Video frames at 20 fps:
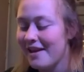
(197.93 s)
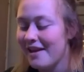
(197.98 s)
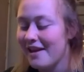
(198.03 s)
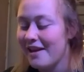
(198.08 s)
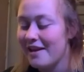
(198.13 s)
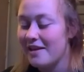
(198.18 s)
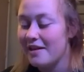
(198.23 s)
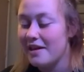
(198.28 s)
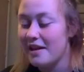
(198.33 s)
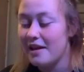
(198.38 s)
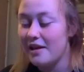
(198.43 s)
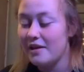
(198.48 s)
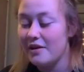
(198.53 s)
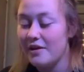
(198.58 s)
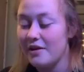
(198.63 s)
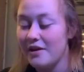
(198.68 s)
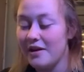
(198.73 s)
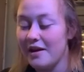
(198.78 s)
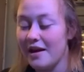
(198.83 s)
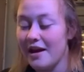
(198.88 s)
And then you
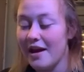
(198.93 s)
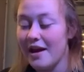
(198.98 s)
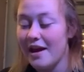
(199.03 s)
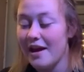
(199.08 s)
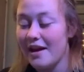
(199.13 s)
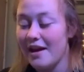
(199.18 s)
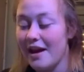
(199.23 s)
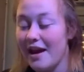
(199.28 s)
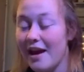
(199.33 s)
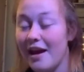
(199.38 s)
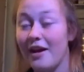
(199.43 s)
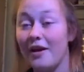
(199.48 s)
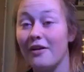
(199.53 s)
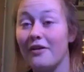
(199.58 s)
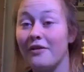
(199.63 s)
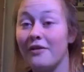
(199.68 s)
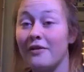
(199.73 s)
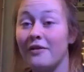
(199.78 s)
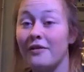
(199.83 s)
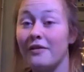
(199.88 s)
can get an air,
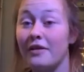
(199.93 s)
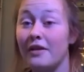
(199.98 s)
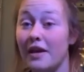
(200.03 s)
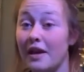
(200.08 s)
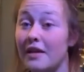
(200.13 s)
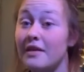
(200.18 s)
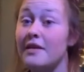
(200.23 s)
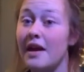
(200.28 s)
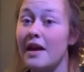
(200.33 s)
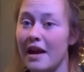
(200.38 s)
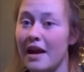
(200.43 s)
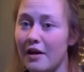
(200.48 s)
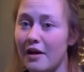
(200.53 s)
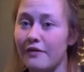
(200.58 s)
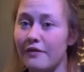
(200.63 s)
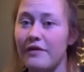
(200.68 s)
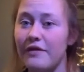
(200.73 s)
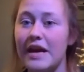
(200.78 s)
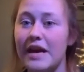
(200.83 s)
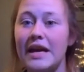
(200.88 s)
and then the air
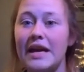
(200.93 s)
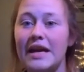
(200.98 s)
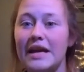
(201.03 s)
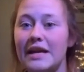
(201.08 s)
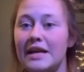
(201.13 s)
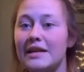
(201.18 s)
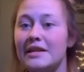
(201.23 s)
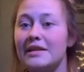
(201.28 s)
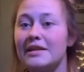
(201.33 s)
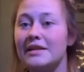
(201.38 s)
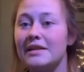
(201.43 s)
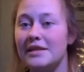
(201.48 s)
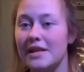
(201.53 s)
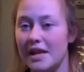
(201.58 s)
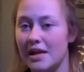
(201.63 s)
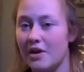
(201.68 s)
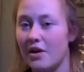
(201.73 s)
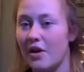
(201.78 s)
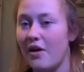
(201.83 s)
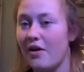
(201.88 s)
fee is
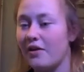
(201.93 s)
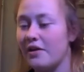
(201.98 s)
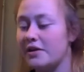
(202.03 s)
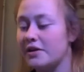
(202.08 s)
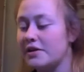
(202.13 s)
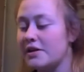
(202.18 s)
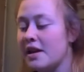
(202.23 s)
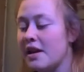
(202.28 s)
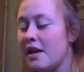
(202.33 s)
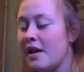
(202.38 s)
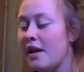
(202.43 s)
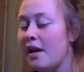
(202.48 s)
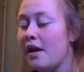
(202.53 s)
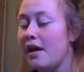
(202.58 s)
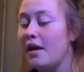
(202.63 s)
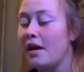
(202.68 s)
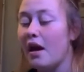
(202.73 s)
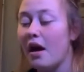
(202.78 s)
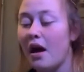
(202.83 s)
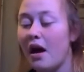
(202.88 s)
$10
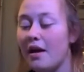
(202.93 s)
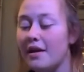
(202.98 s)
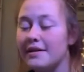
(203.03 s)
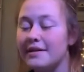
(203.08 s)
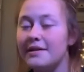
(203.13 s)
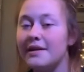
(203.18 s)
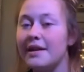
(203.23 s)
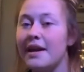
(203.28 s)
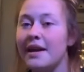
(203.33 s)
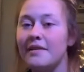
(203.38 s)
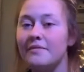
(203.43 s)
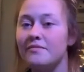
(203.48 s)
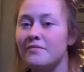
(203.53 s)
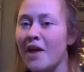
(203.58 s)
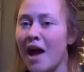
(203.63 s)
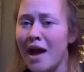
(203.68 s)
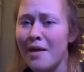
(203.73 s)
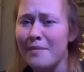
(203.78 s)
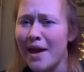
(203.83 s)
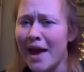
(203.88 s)
honestly,
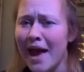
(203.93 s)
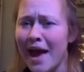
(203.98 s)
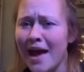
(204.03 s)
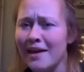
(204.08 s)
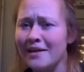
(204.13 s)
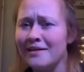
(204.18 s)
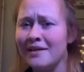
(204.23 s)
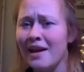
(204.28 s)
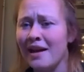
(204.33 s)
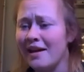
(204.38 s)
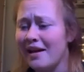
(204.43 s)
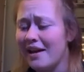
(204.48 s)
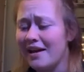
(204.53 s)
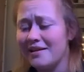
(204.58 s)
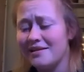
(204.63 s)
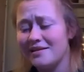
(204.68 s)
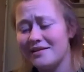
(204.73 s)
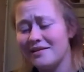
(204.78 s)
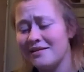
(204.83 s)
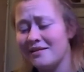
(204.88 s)
not bad.
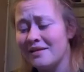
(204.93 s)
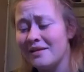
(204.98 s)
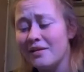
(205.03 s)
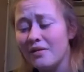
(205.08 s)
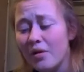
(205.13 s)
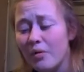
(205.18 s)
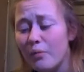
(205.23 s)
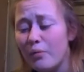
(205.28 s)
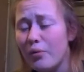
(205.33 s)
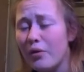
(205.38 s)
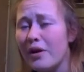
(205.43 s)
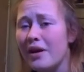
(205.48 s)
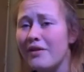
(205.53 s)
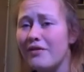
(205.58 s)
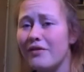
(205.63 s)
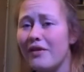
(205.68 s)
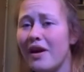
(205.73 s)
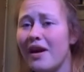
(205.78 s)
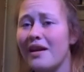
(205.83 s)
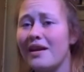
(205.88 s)
It's pretty
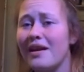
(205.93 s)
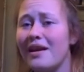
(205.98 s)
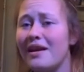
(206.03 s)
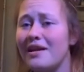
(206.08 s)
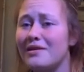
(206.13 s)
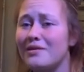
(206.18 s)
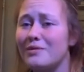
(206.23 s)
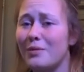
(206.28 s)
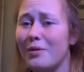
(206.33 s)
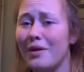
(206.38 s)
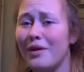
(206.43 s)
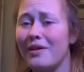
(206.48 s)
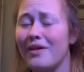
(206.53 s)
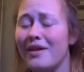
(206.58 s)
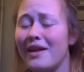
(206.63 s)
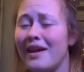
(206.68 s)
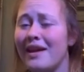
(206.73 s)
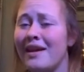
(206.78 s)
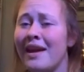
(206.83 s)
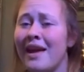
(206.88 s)
fun and it's worth
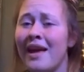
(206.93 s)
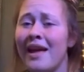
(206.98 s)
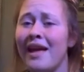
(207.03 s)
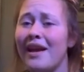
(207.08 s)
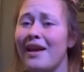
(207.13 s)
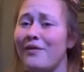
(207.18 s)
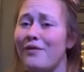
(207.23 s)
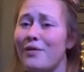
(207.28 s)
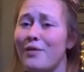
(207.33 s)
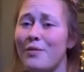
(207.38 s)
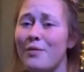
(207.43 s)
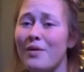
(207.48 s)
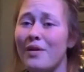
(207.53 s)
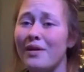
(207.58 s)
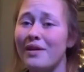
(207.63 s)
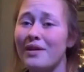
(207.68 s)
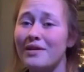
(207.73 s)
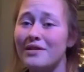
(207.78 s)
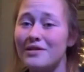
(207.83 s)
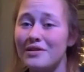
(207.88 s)
it. If you
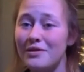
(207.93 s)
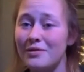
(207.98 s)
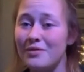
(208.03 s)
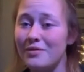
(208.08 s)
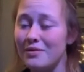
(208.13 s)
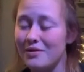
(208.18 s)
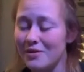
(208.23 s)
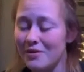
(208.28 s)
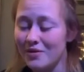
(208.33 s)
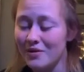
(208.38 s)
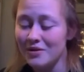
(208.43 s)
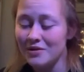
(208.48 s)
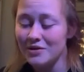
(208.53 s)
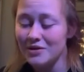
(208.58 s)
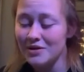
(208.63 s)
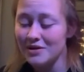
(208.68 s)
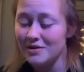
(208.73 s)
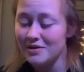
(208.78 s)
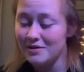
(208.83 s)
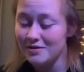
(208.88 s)
wanted to, you could
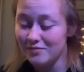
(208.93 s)
just,